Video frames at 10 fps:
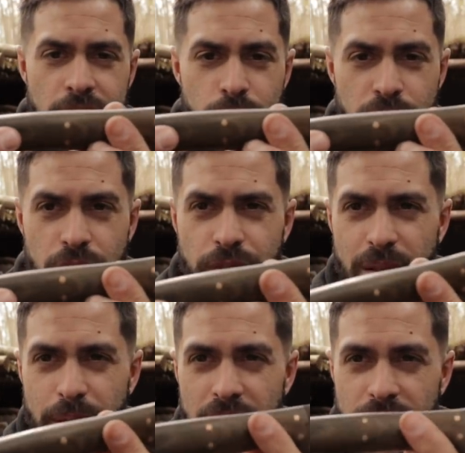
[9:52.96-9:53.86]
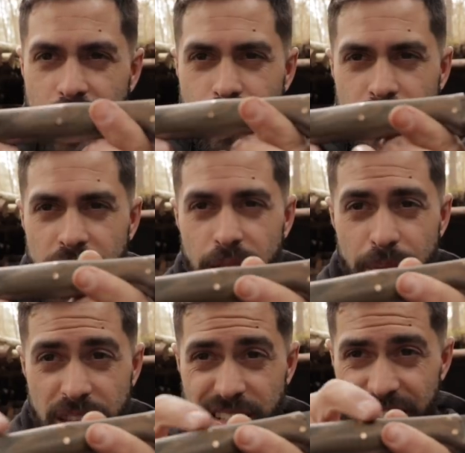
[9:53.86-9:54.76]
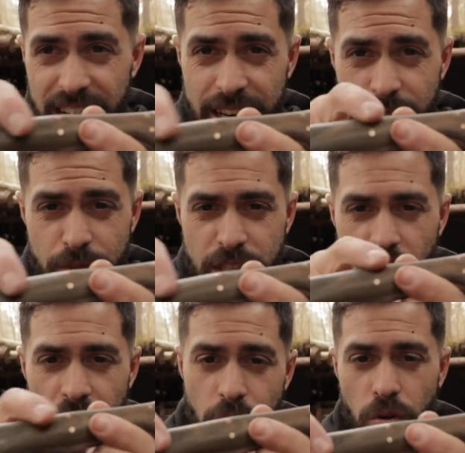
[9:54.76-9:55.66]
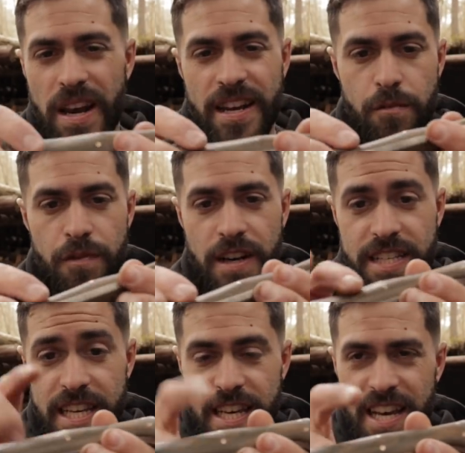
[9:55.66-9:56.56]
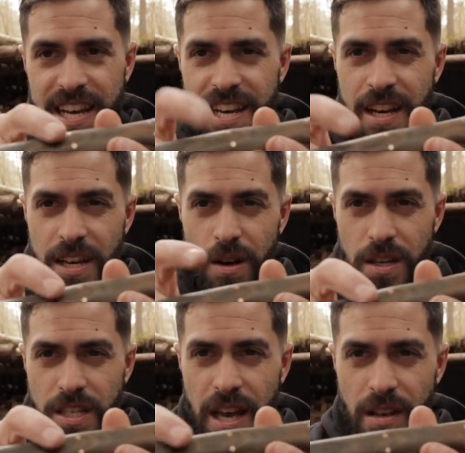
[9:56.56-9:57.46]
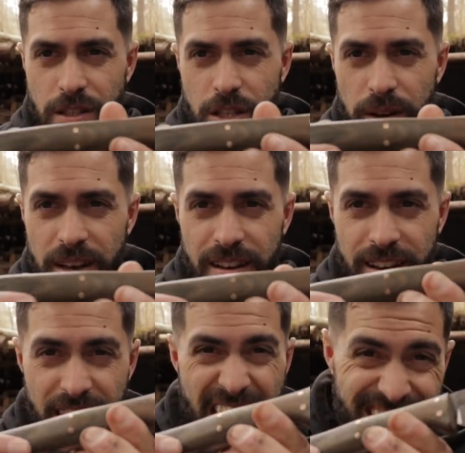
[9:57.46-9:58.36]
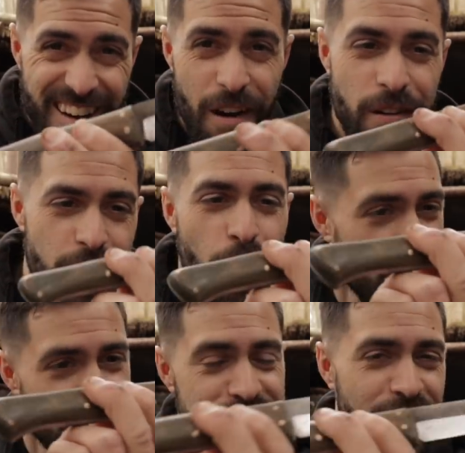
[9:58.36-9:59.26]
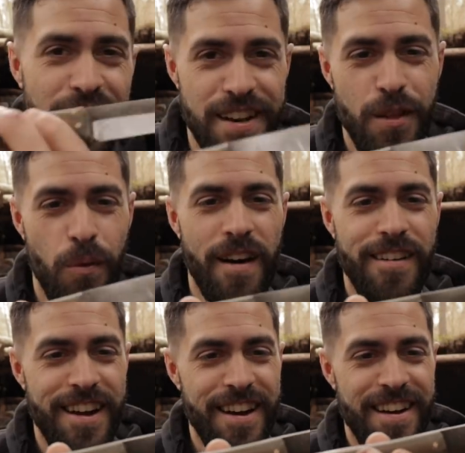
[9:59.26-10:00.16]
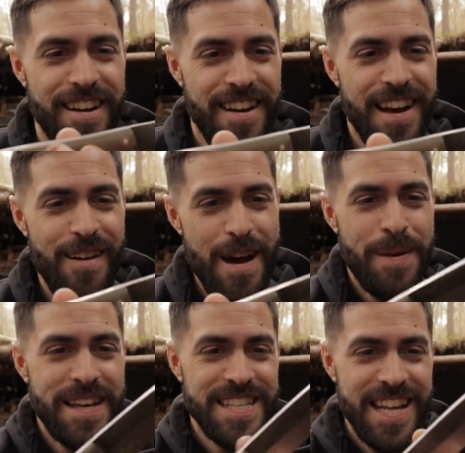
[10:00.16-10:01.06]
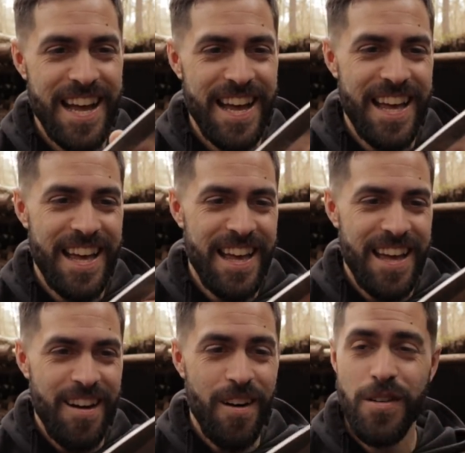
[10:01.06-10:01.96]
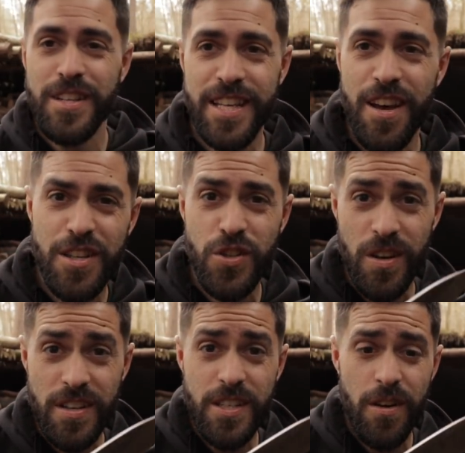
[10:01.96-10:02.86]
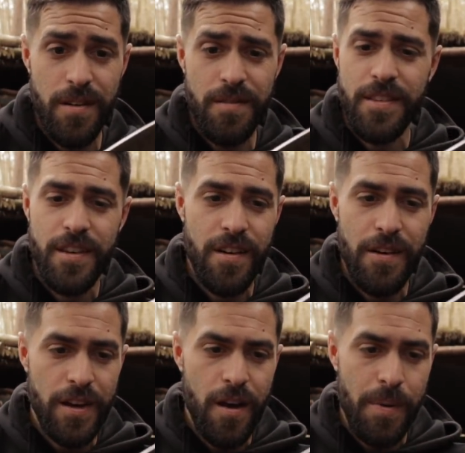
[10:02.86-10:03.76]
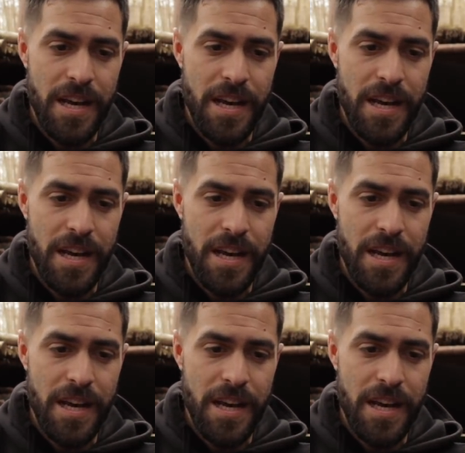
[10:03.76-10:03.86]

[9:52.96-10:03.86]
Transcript: which I've named the Lignum Steeler because of the Lignum vitae or Lignum vitae scales to it. Again, only one of its kind in the world. How epic is that? I honestly urge you guys to go and go and have a go at